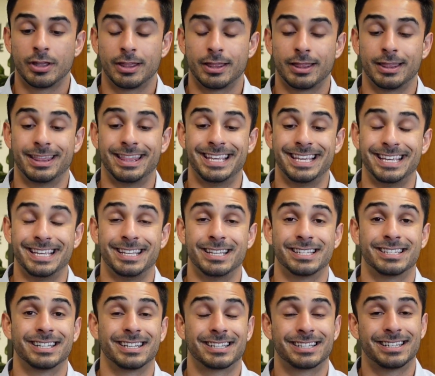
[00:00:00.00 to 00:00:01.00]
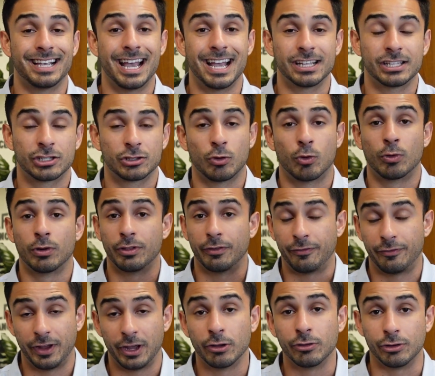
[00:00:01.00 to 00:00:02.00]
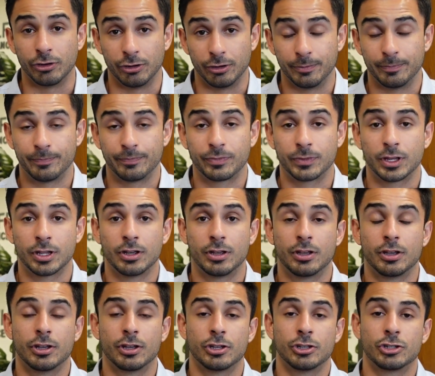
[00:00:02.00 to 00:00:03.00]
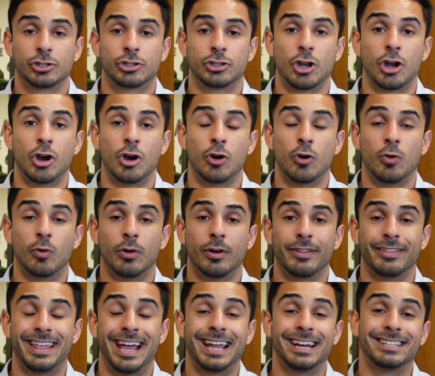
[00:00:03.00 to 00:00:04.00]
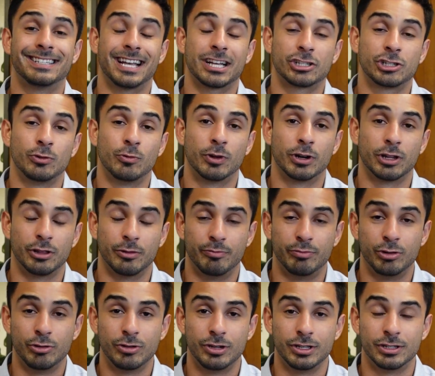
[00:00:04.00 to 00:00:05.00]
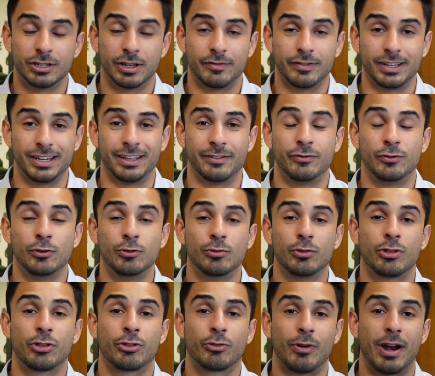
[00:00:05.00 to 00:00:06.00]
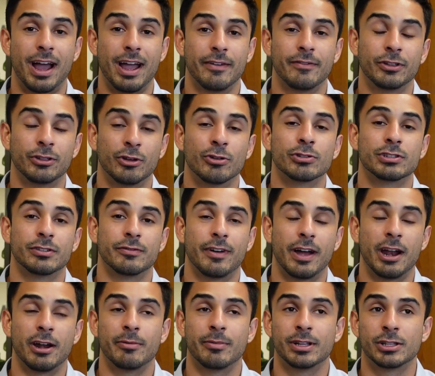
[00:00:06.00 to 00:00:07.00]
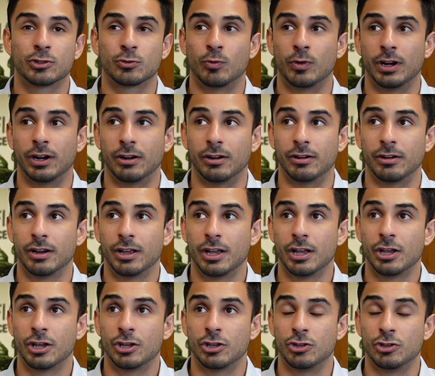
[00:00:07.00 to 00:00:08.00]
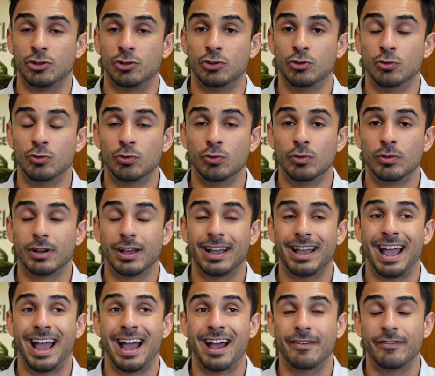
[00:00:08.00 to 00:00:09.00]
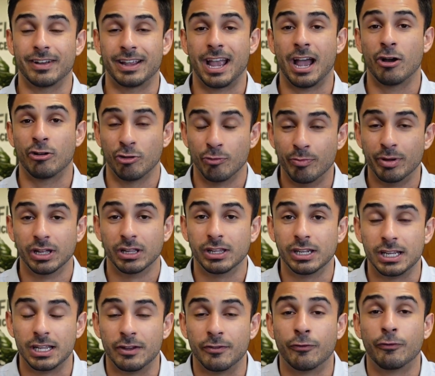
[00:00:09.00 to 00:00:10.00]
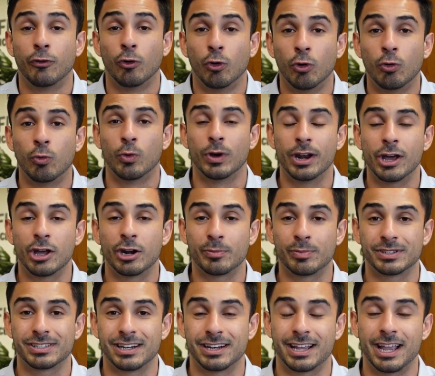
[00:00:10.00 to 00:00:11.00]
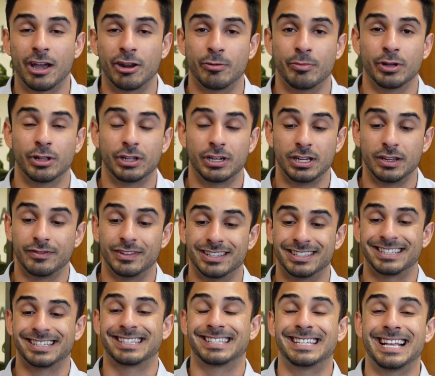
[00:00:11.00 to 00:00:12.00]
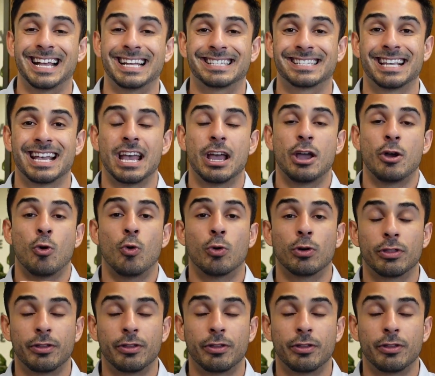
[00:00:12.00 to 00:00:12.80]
the success or the failure. So that is actually one of the beauties of it. If you thrive in those environments where you have accountability, full 100% accountability of the success or